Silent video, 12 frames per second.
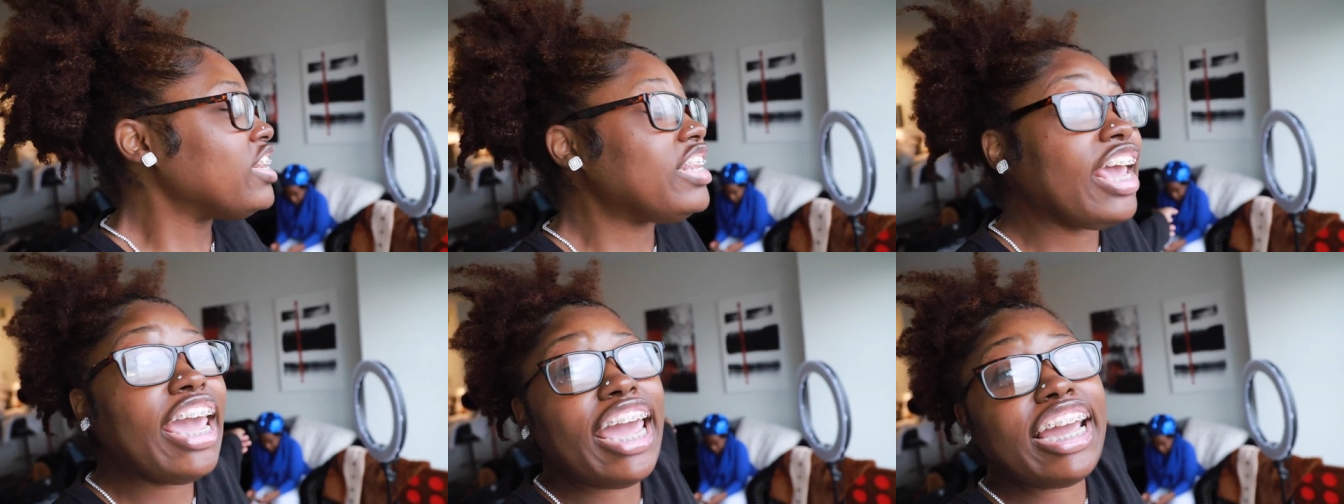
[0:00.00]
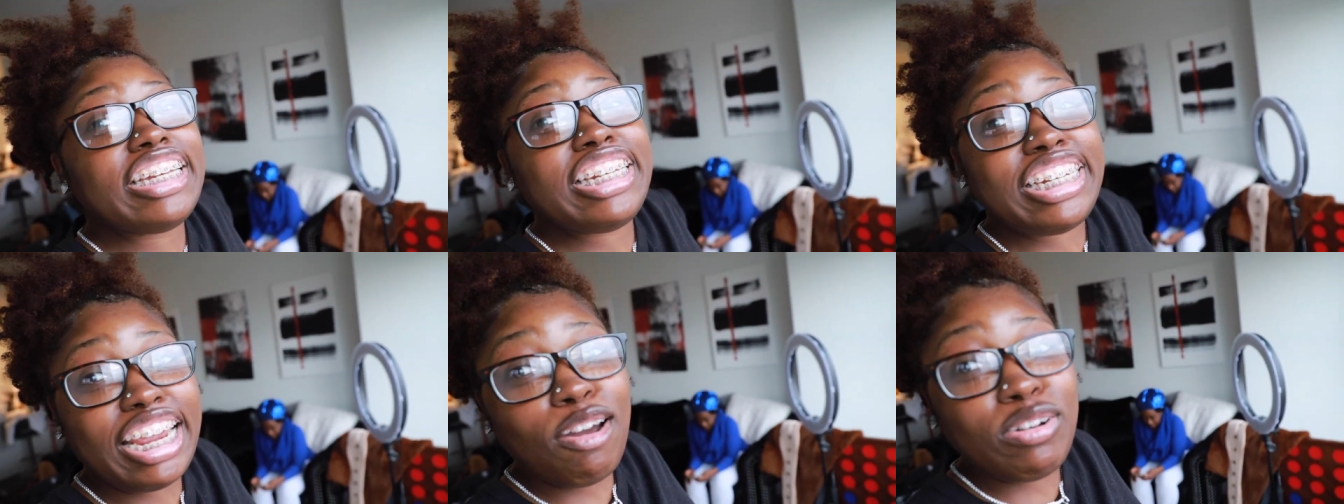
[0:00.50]
Then
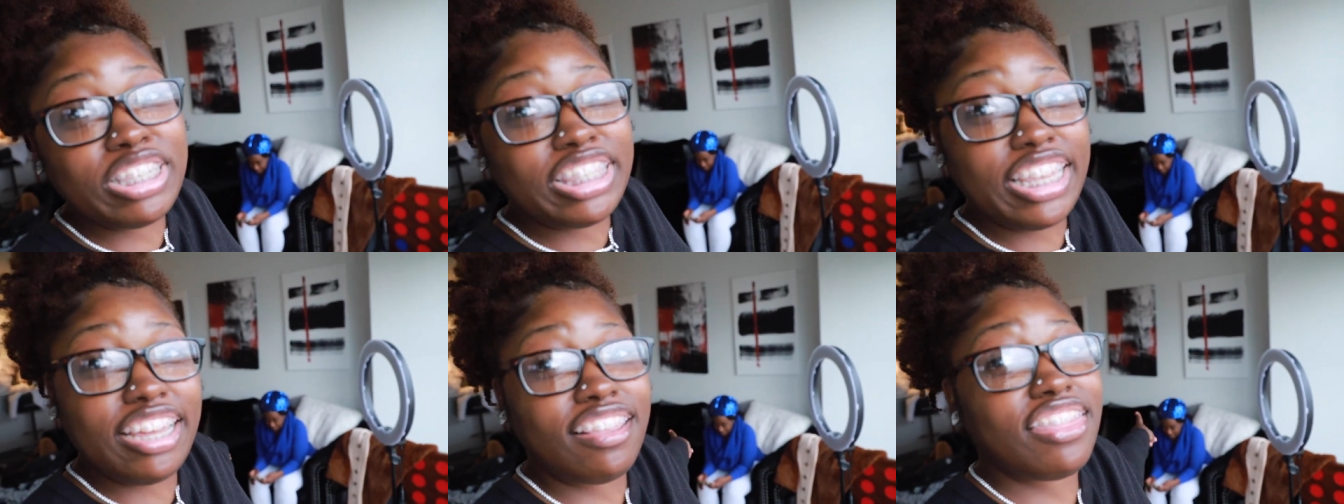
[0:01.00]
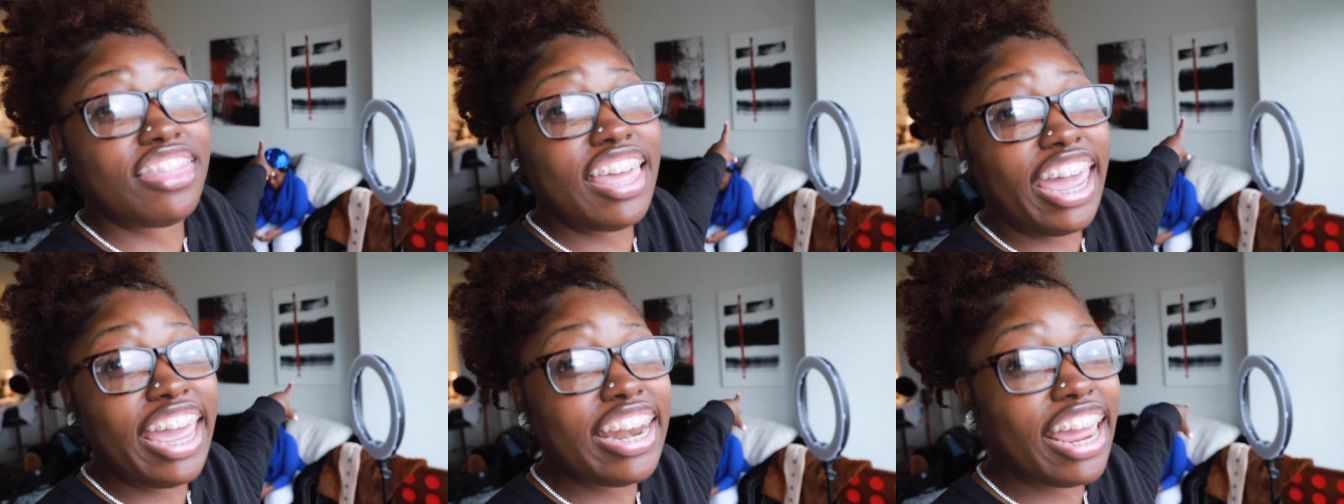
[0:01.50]
she was still
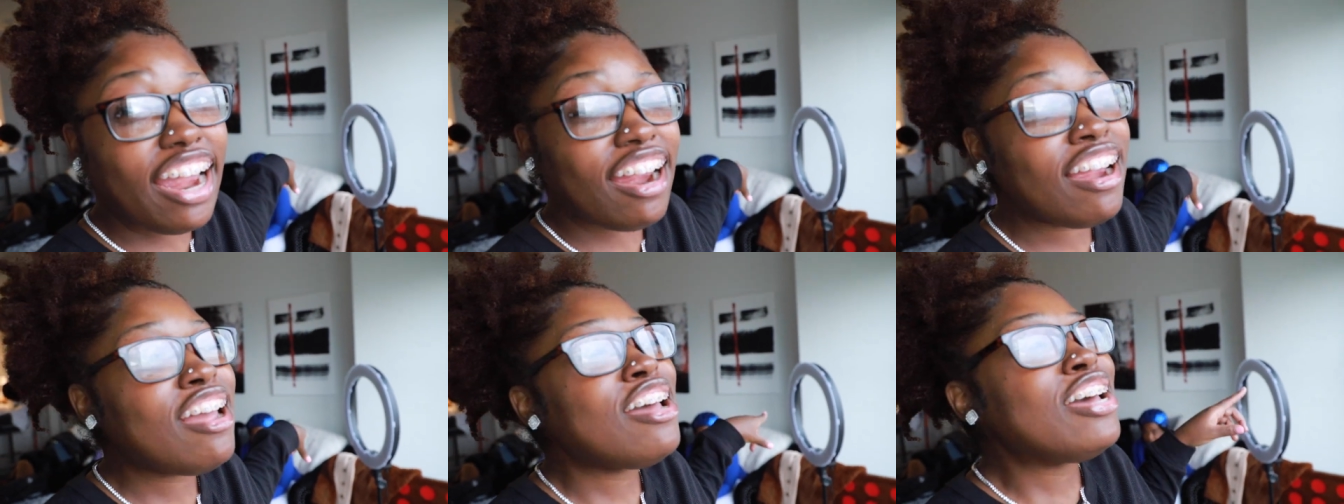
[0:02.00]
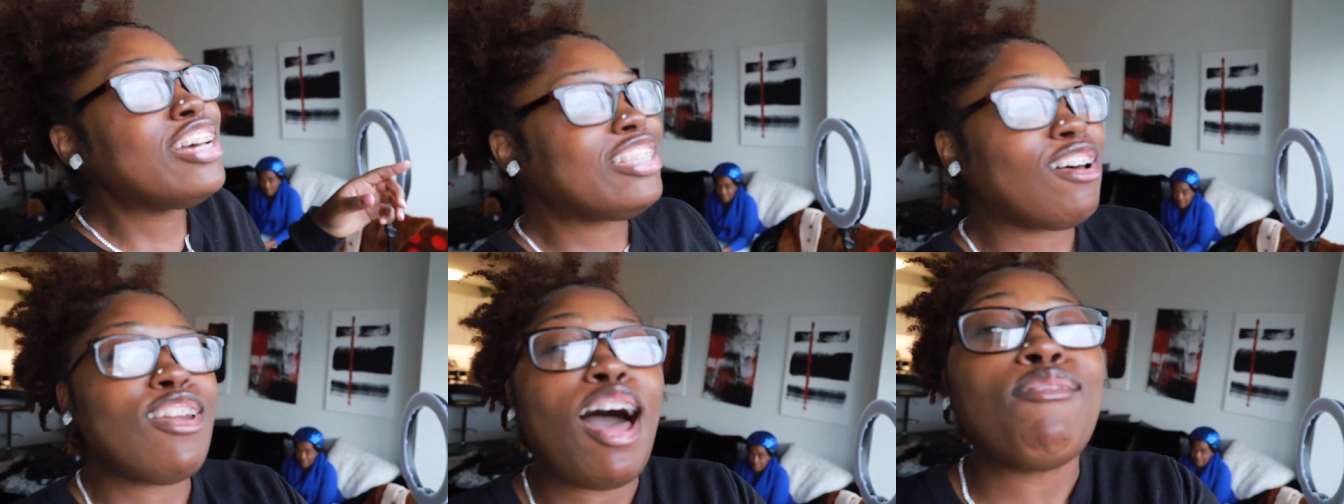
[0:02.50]
in there.
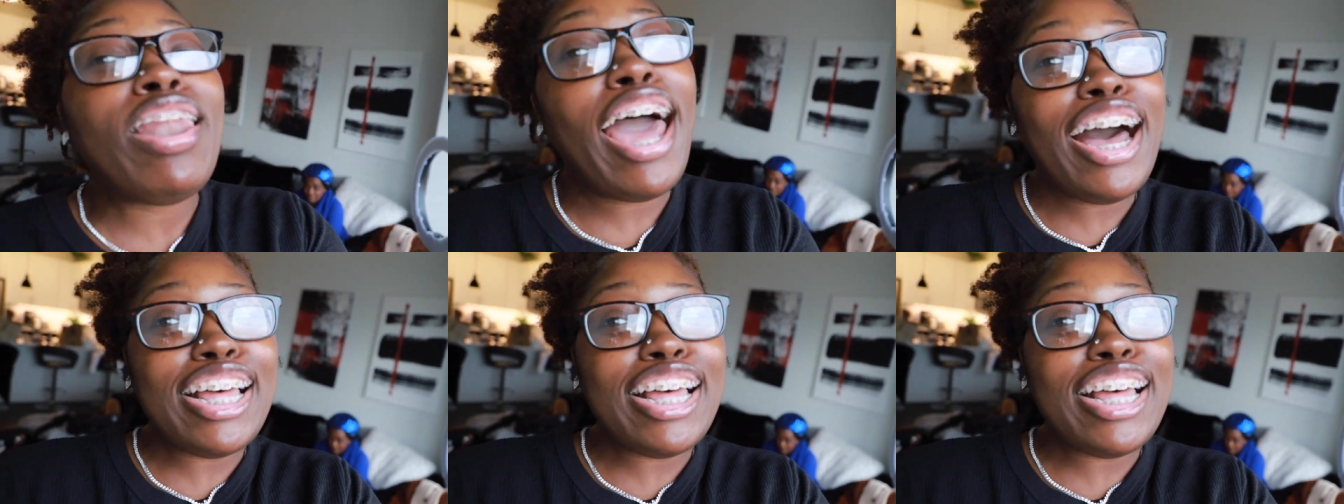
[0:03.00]
So I'm going to